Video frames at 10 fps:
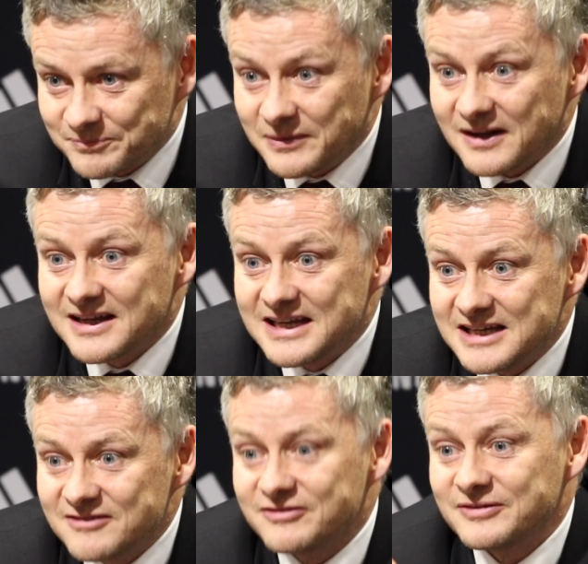
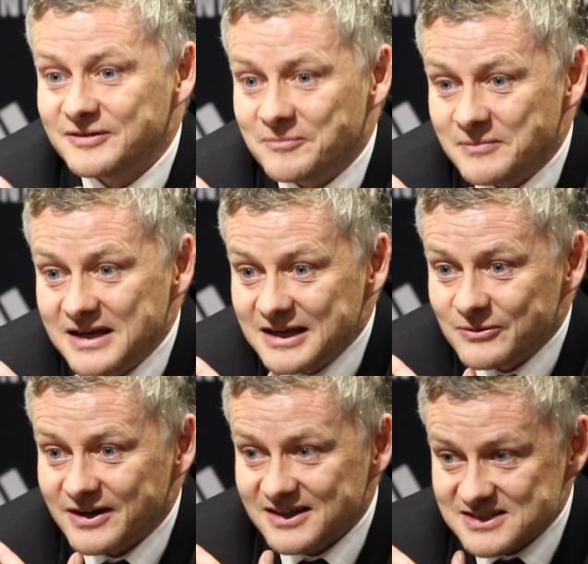believe me
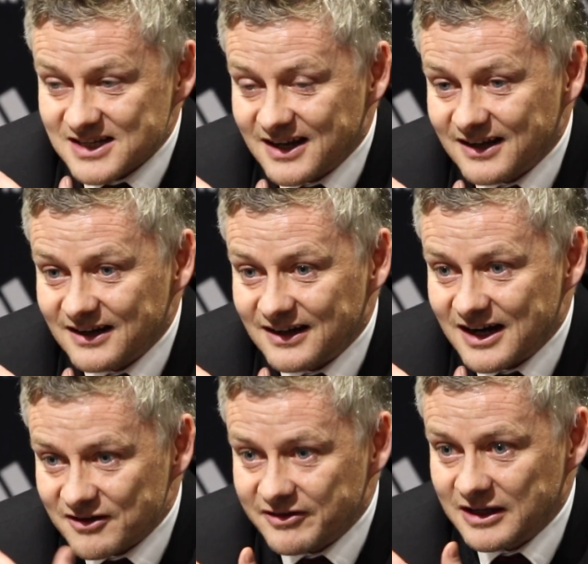when I say
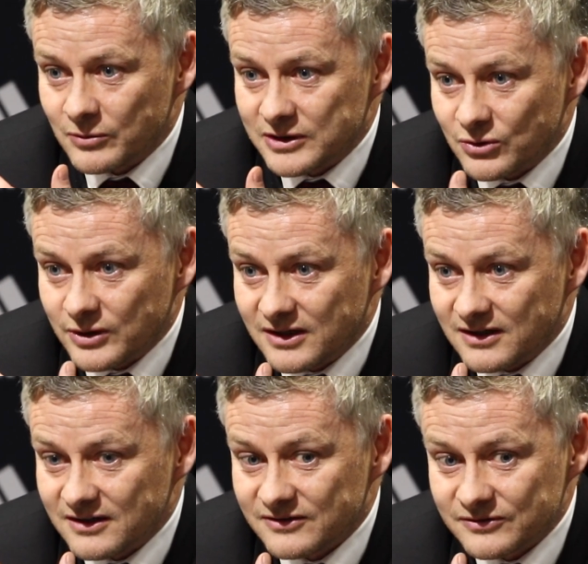I feel we're
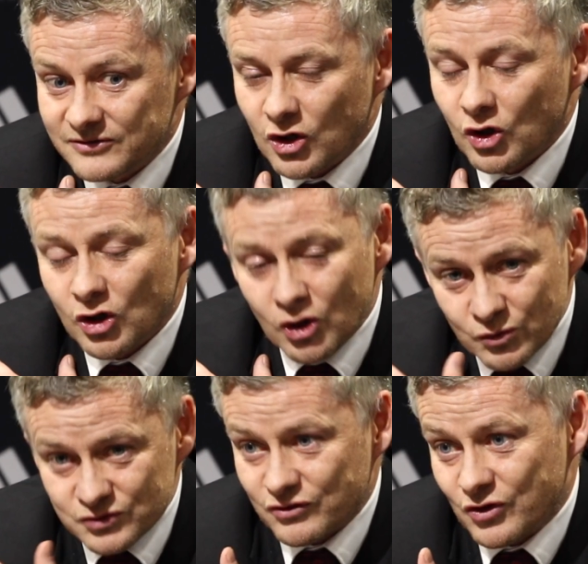doing
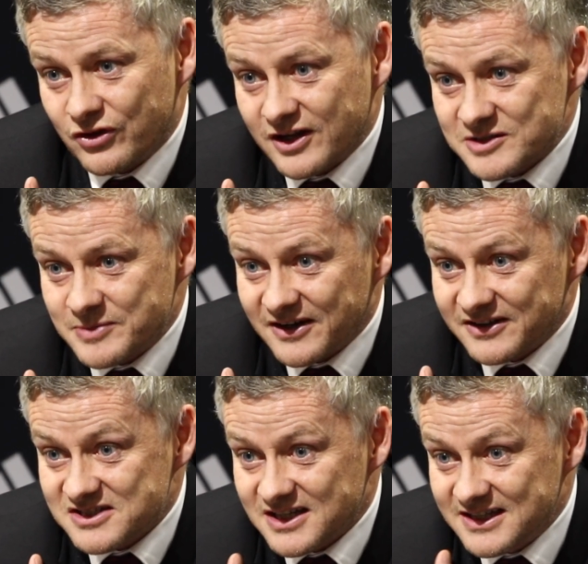loads of good things
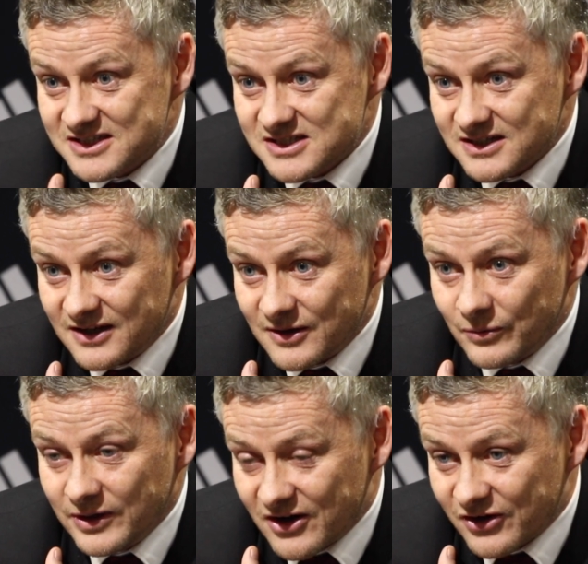behind the scenes.
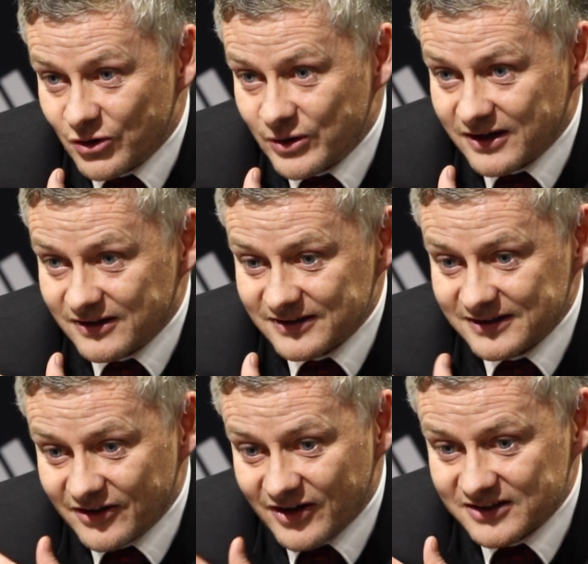We are going
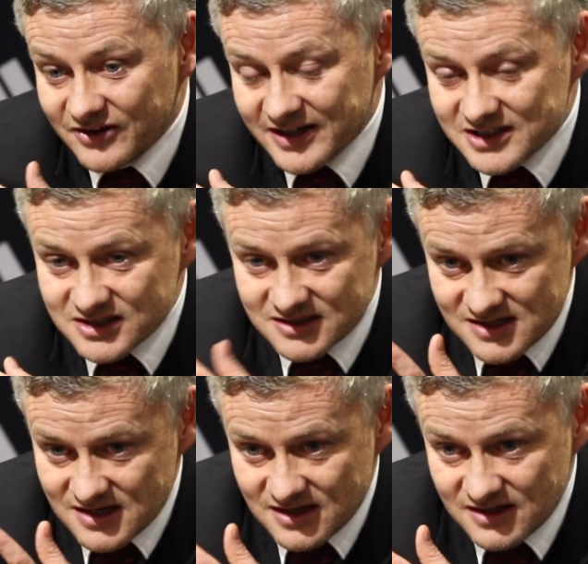in the right direction.
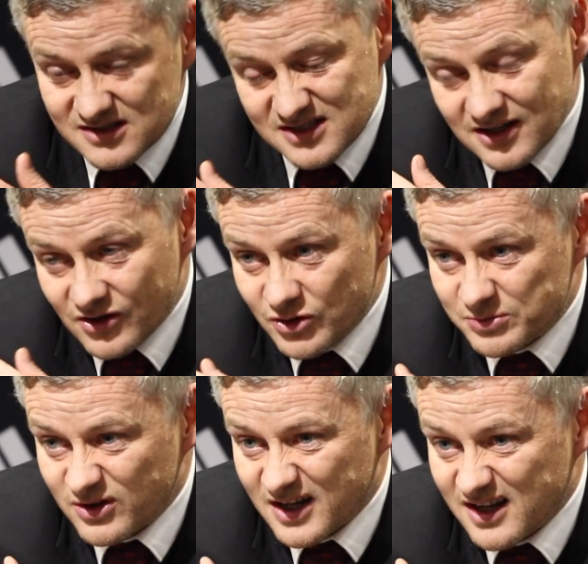See the
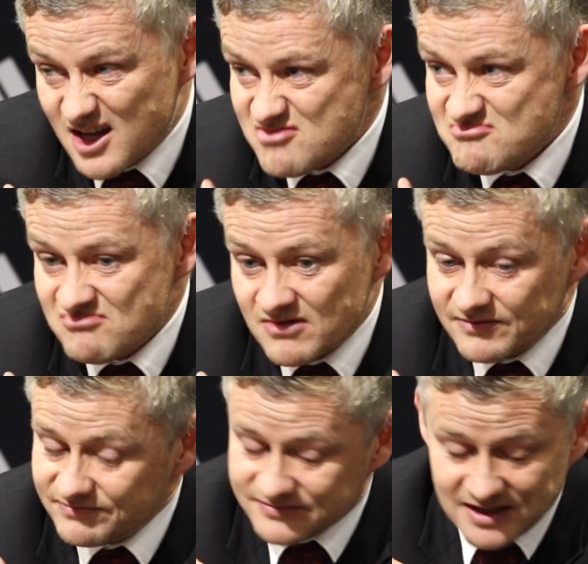group today.
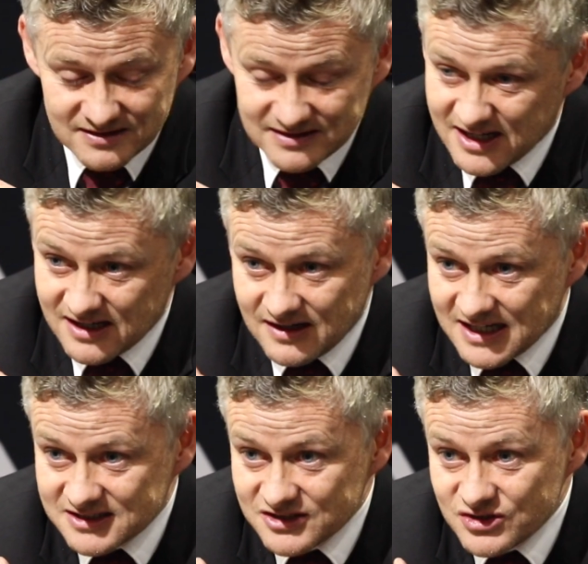That
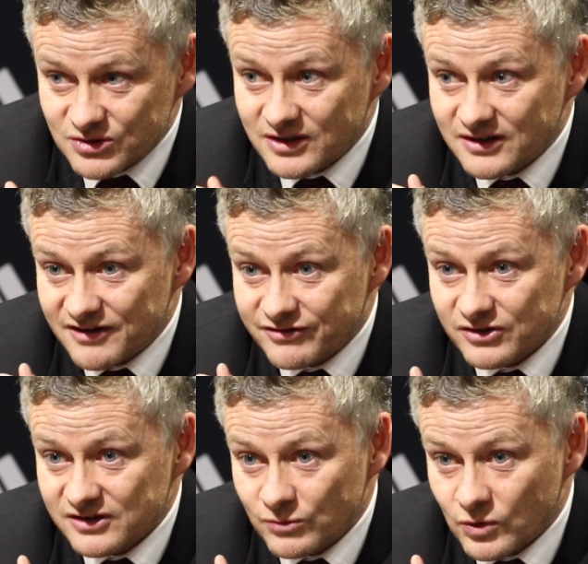attitude and
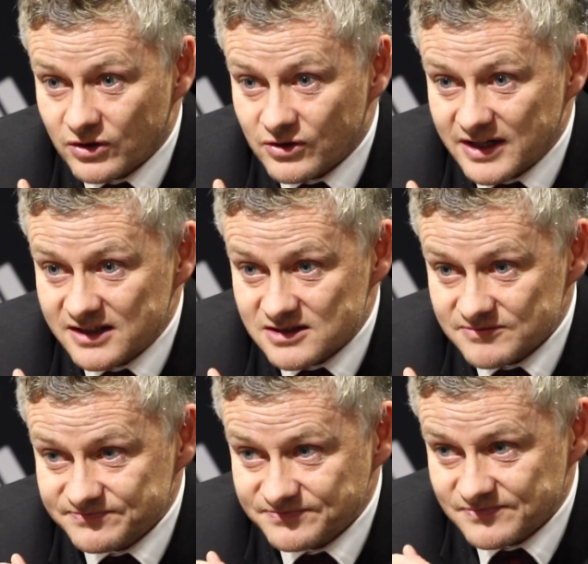effort and work rate,
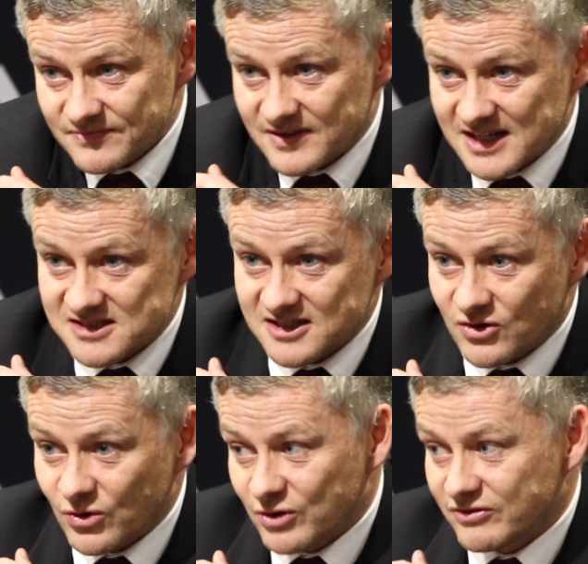that's the
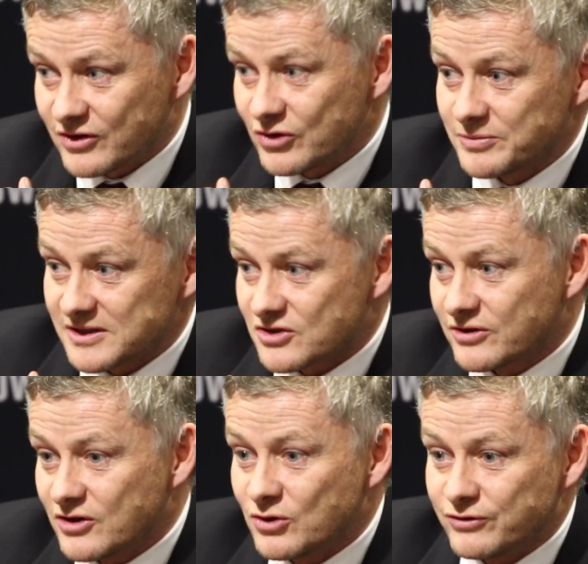core of the group that's
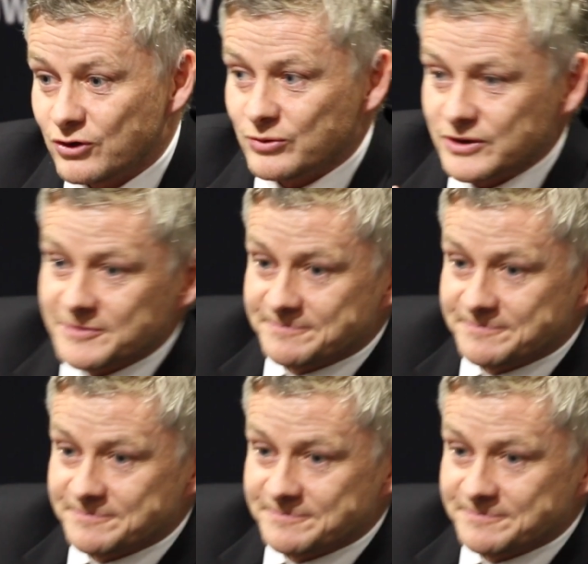going to go forward.